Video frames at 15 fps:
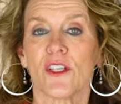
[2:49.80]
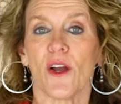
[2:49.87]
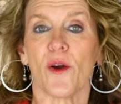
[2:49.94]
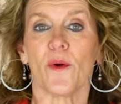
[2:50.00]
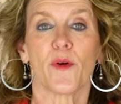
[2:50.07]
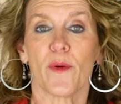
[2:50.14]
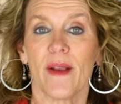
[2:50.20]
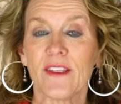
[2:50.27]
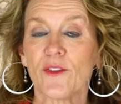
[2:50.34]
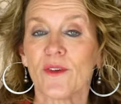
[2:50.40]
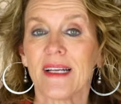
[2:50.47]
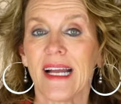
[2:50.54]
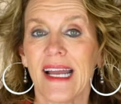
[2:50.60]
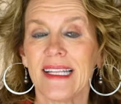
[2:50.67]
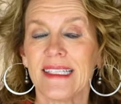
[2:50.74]
So
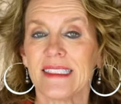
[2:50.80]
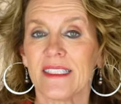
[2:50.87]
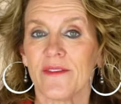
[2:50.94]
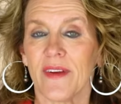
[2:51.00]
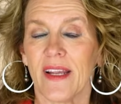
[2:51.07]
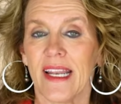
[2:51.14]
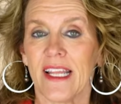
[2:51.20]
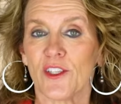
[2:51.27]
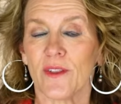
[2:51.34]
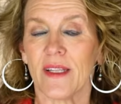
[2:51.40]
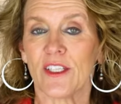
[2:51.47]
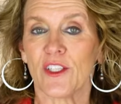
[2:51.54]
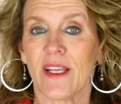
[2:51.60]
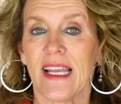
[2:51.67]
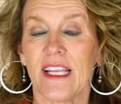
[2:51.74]
parental guidance and financial
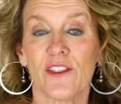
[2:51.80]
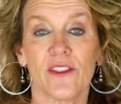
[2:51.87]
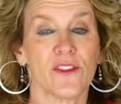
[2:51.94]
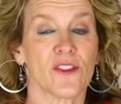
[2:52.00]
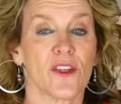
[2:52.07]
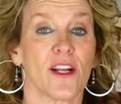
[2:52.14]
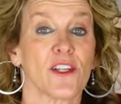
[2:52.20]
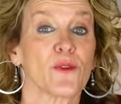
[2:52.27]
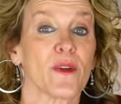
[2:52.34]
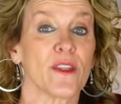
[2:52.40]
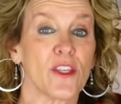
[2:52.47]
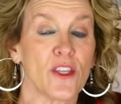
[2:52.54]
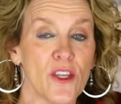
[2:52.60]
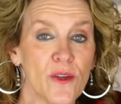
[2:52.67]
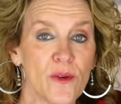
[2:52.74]
education starts
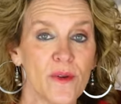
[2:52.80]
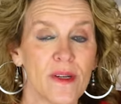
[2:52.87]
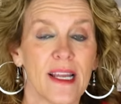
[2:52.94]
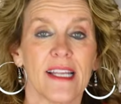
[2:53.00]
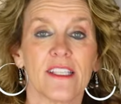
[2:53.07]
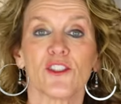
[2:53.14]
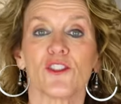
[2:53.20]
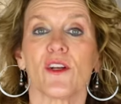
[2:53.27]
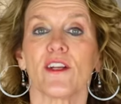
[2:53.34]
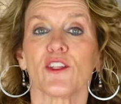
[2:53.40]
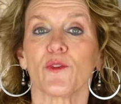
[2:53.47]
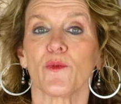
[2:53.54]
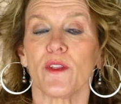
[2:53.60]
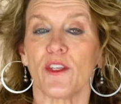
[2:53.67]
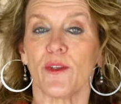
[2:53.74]
with you, and
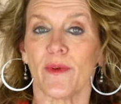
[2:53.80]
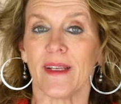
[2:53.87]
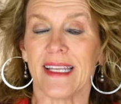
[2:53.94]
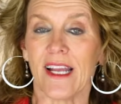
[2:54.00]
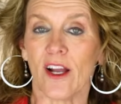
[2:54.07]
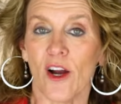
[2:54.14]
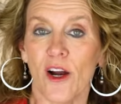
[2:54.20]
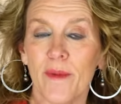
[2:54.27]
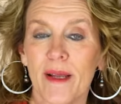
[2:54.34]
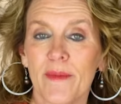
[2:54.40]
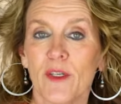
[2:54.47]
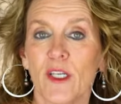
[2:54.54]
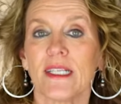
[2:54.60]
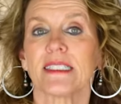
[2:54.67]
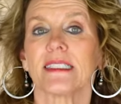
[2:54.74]
starts with you reading all my
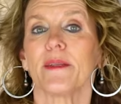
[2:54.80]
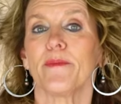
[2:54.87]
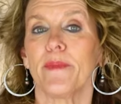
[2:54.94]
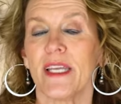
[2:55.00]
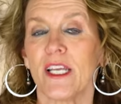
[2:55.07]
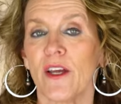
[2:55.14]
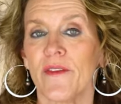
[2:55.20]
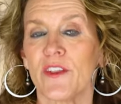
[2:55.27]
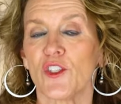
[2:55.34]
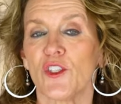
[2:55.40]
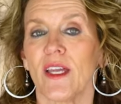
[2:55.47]
books, being on this